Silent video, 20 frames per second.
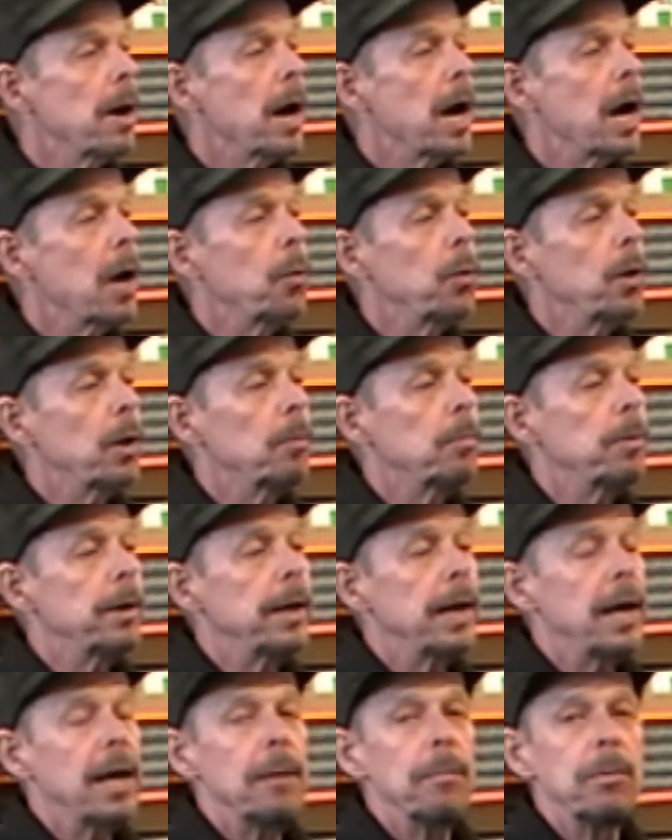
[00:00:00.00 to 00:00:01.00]
I will
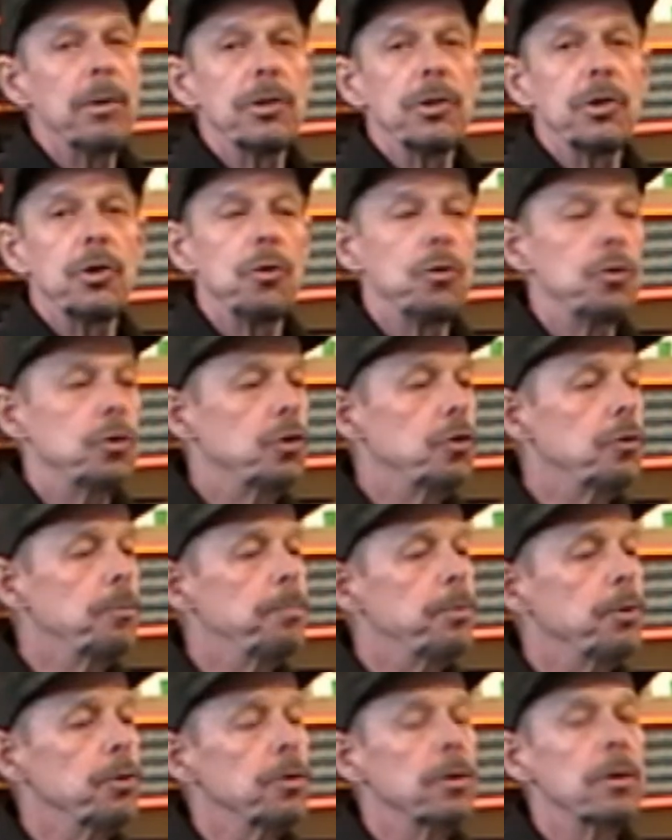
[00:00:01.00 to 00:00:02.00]
be able to
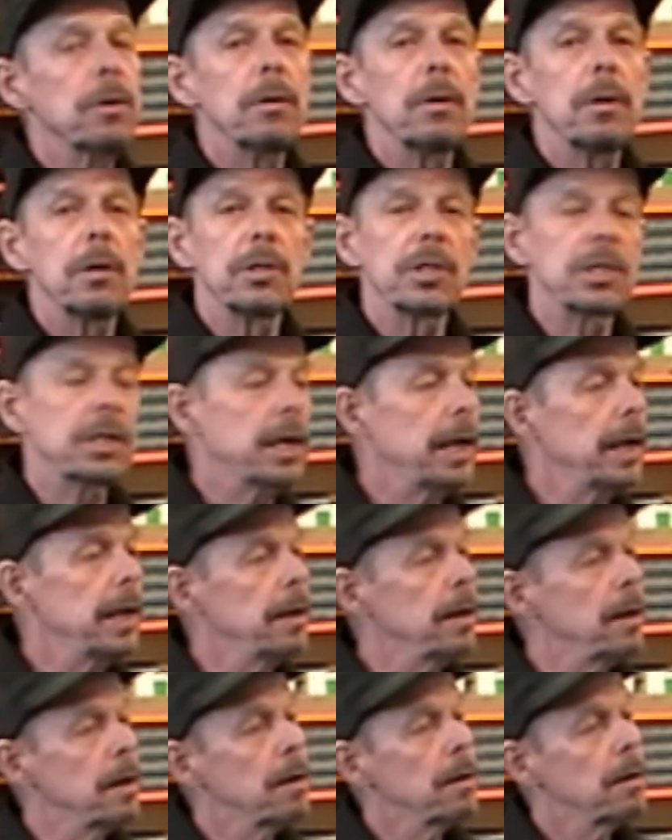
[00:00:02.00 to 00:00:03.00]
put a
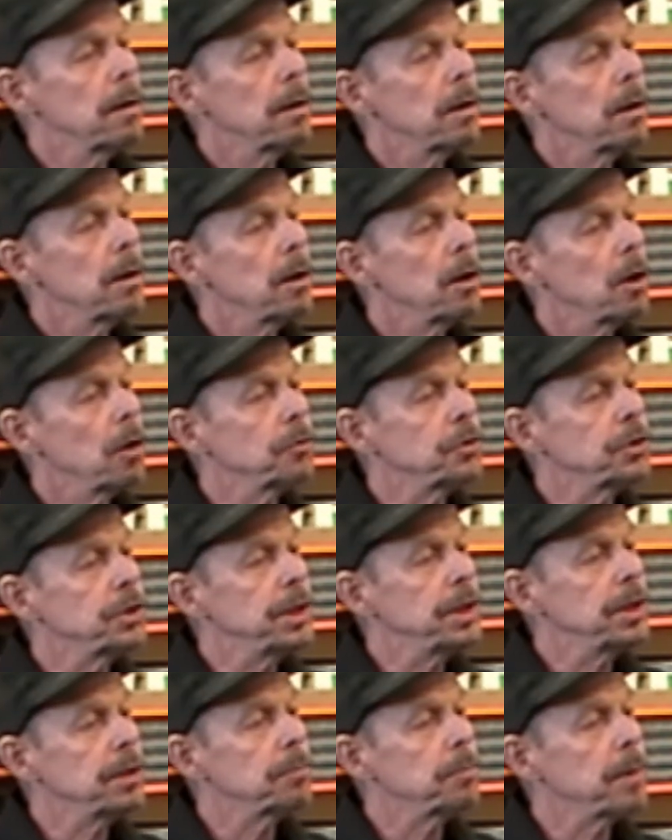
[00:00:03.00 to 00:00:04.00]
skin of
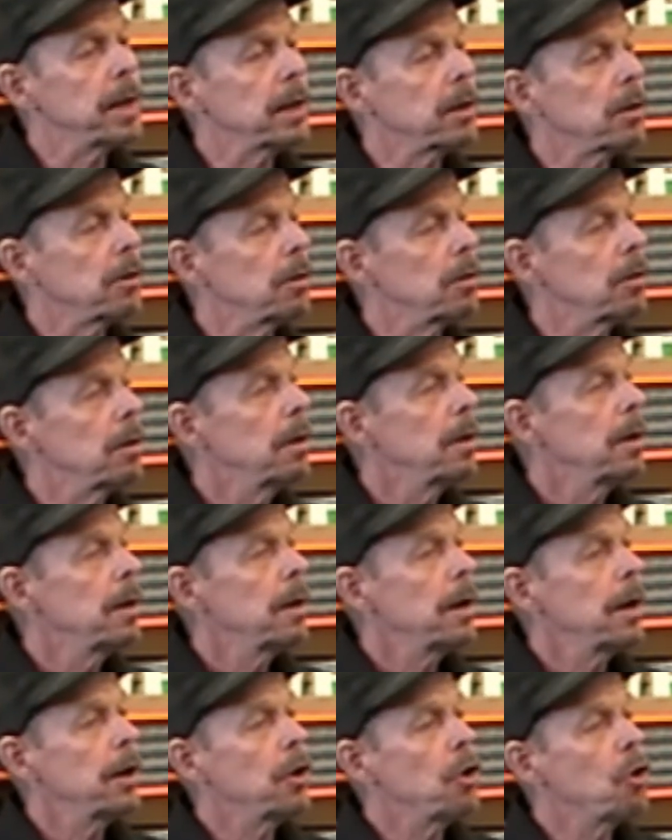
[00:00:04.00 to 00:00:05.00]
sheet metal
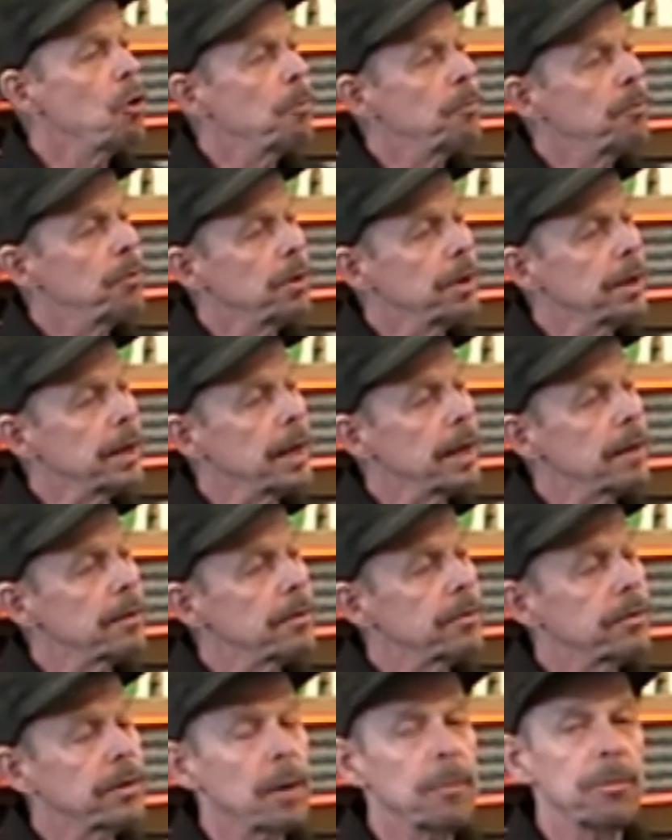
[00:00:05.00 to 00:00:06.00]
and hopefully get
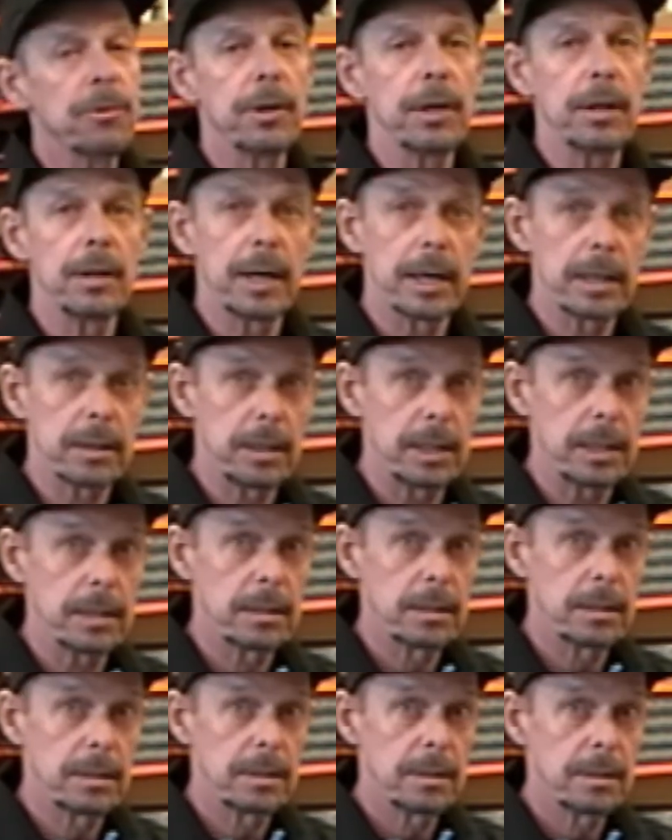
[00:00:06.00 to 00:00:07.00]
something like
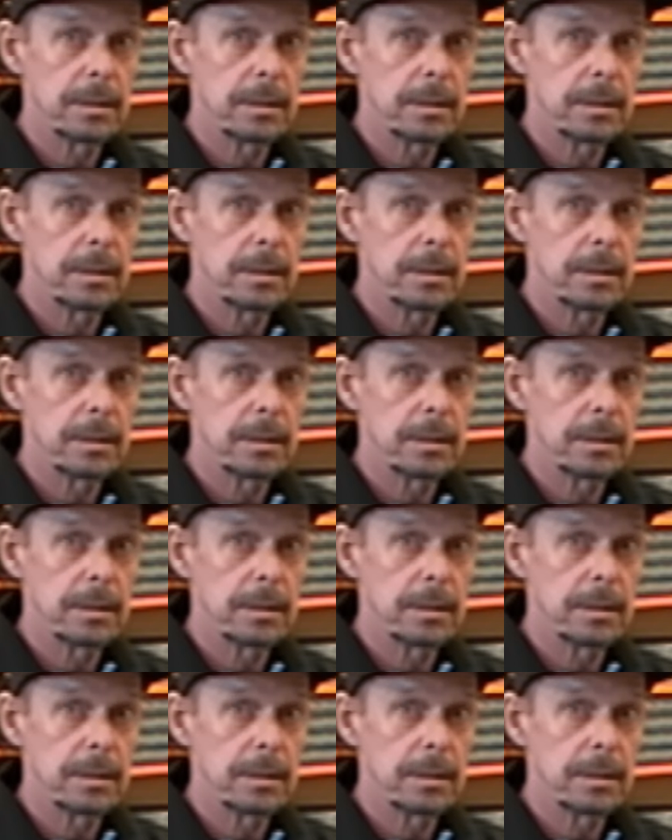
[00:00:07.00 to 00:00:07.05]
this.